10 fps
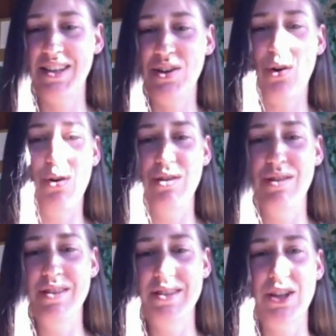
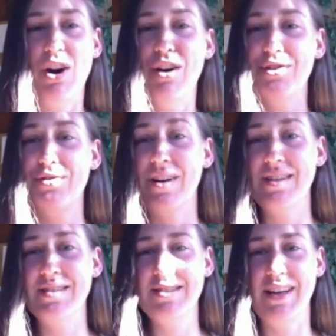all the
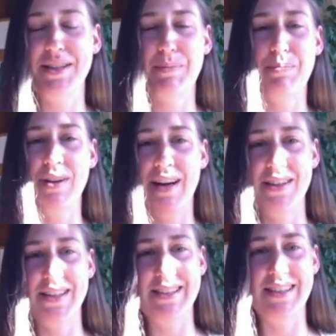contrasts and the
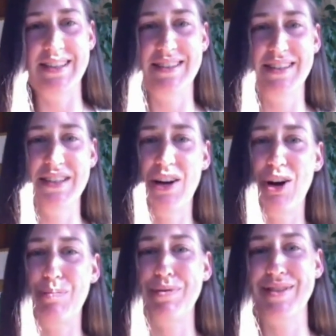polarities and the
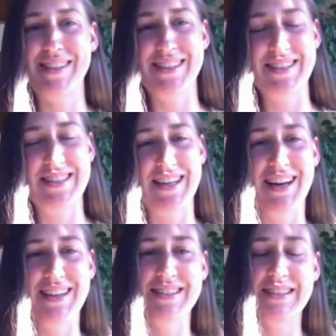opposites
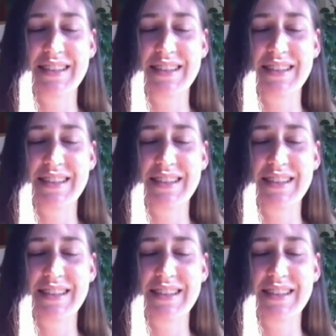and